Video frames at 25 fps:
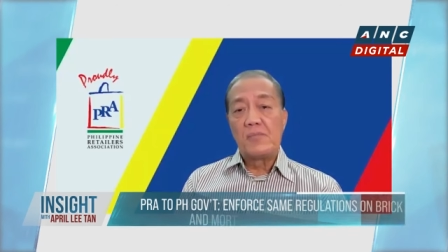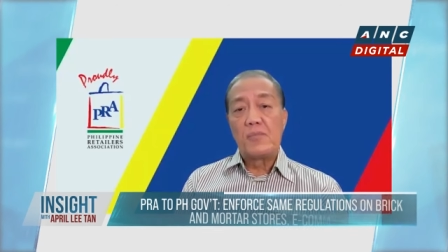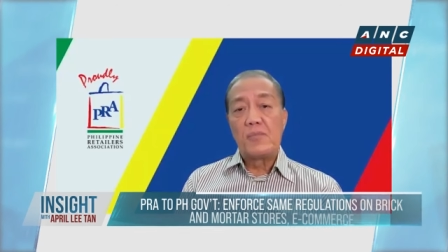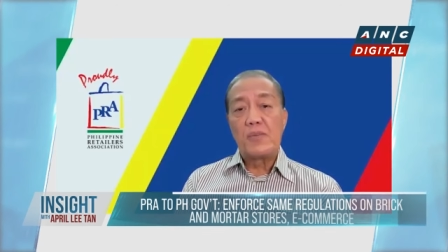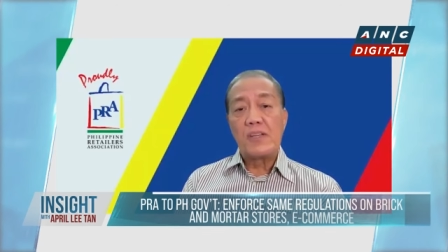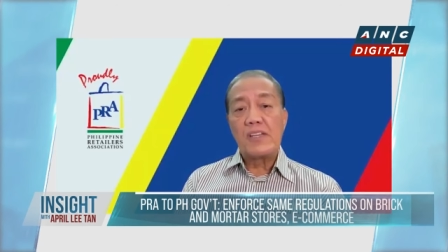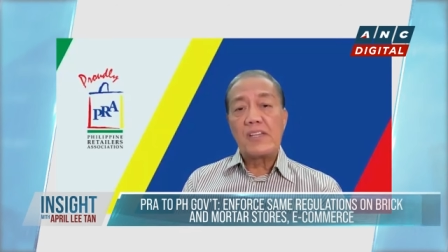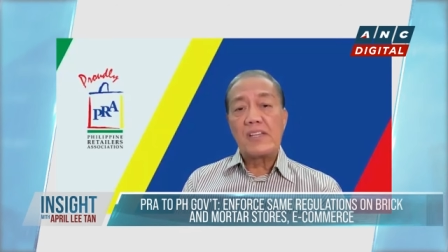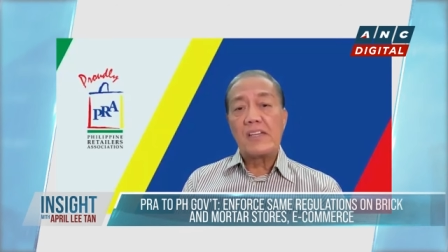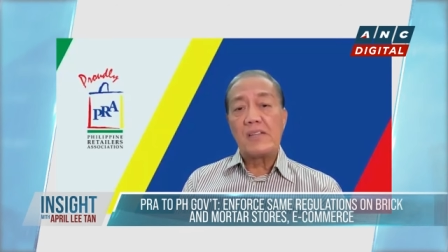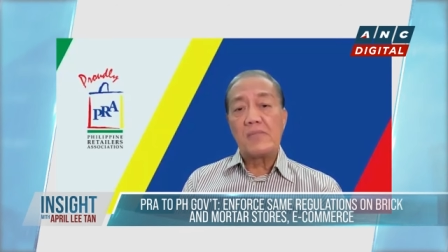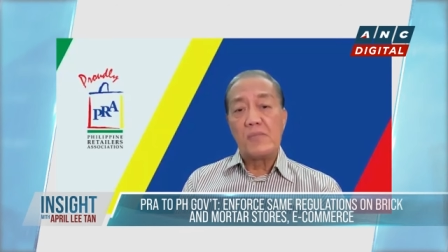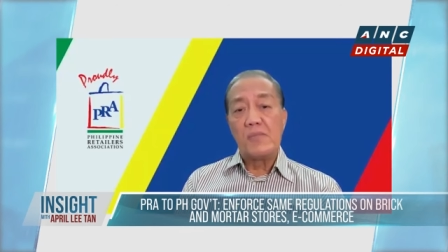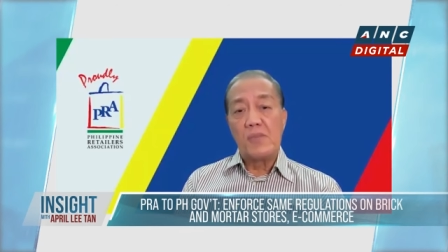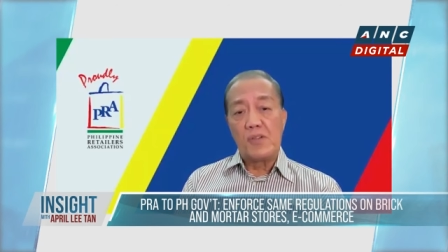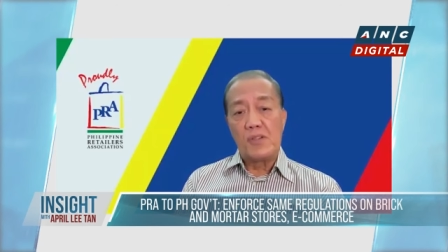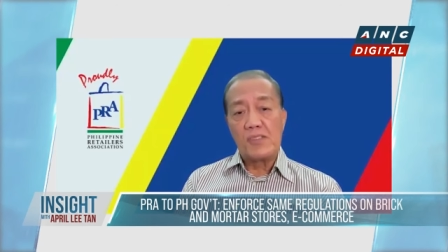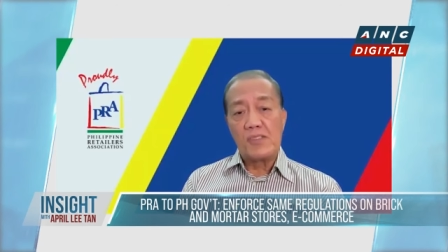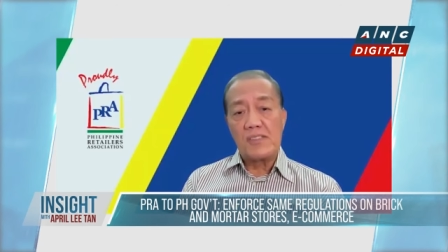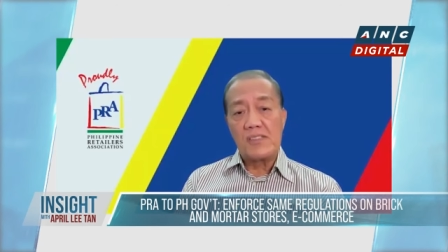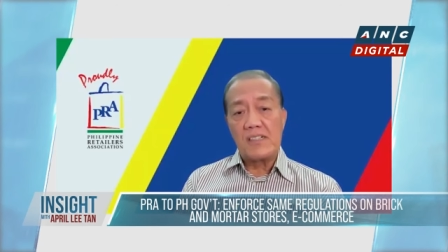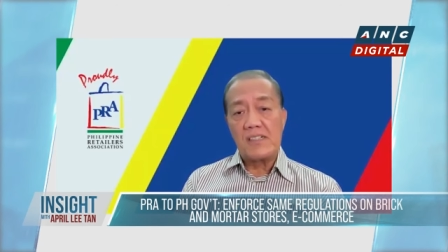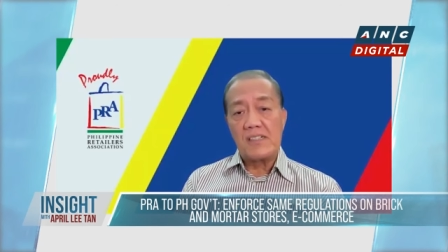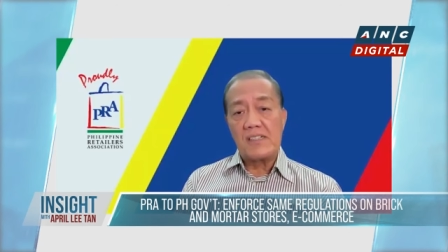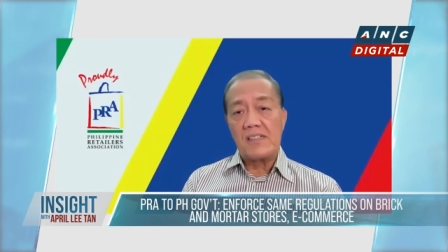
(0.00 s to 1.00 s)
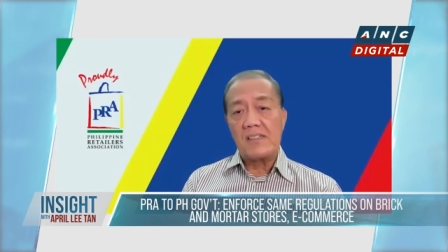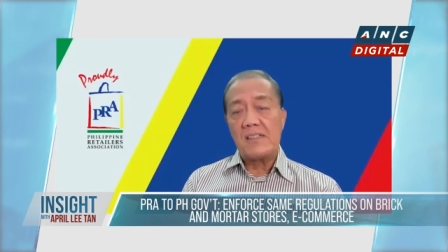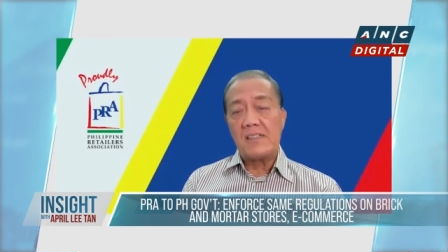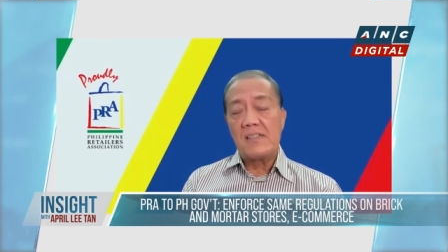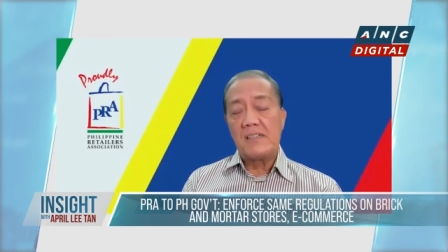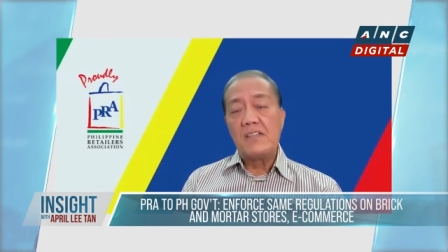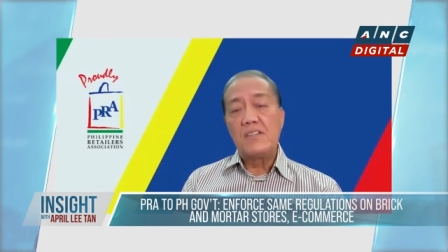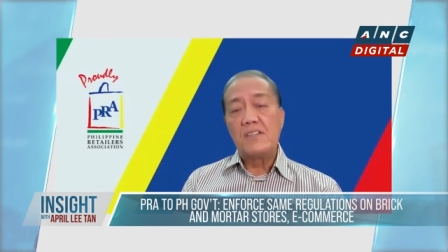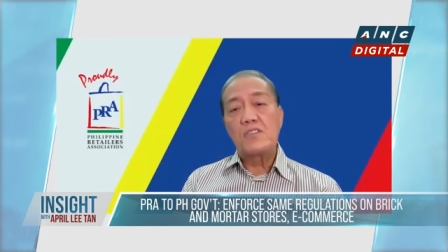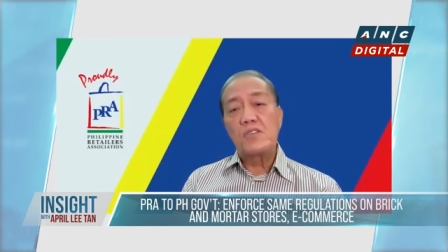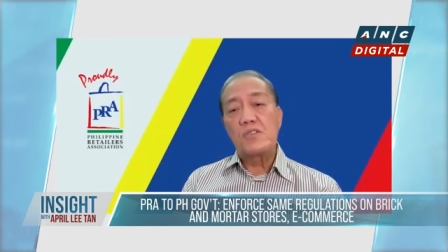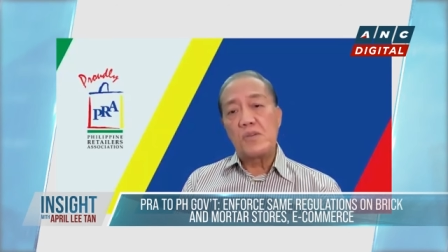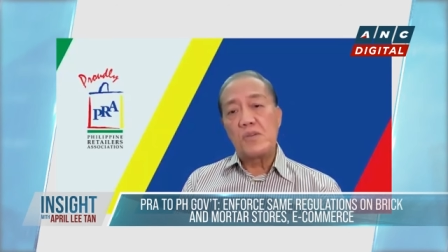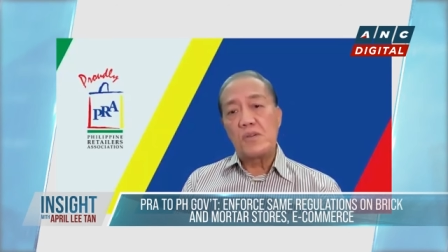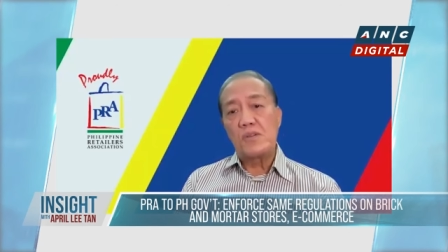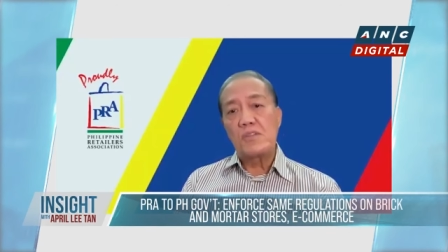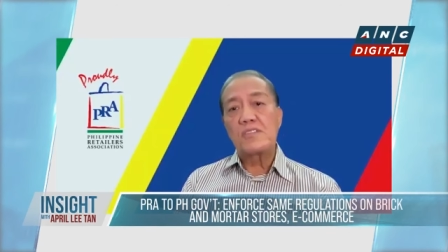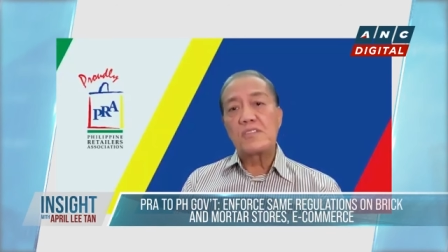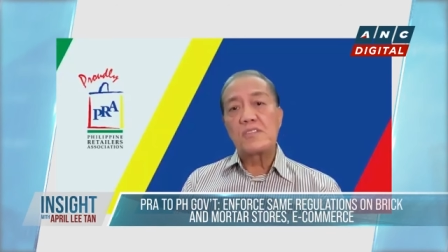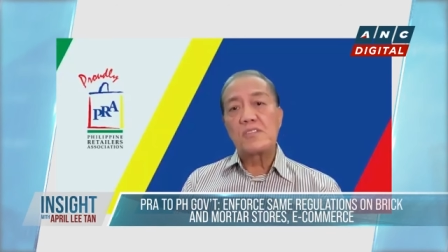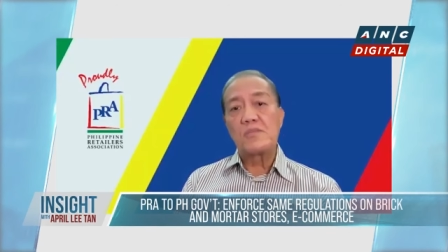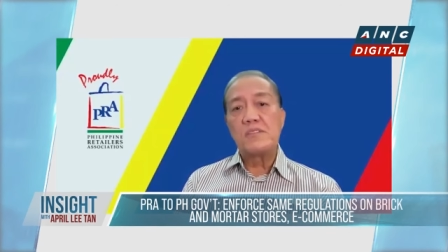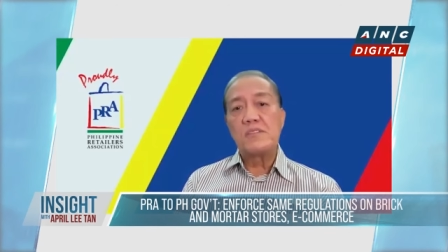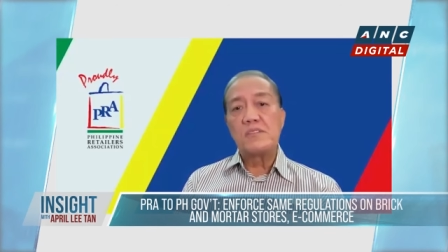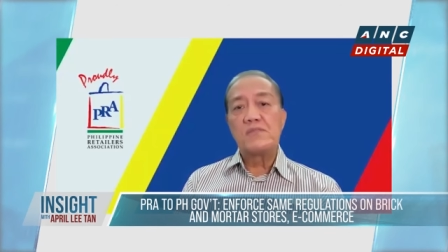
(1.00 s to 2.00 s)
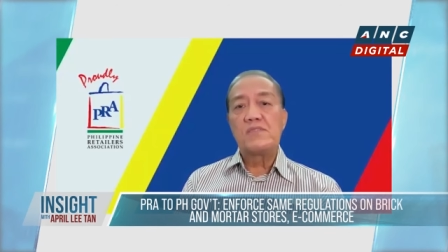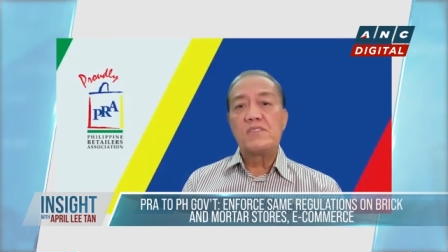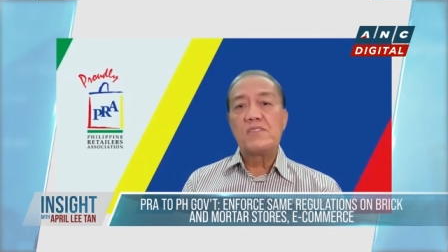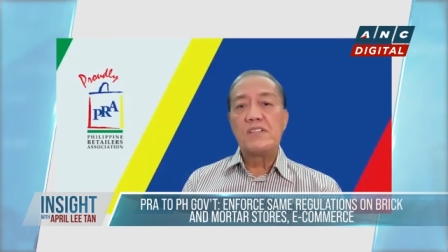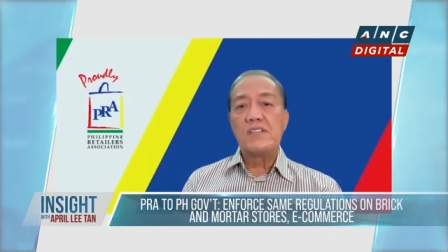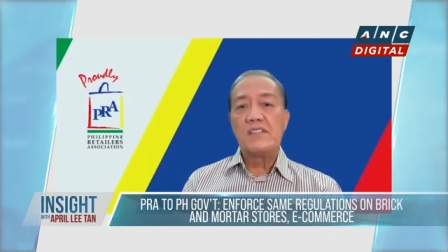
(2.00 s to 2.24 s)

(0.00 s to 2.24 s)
brick and mortar should also be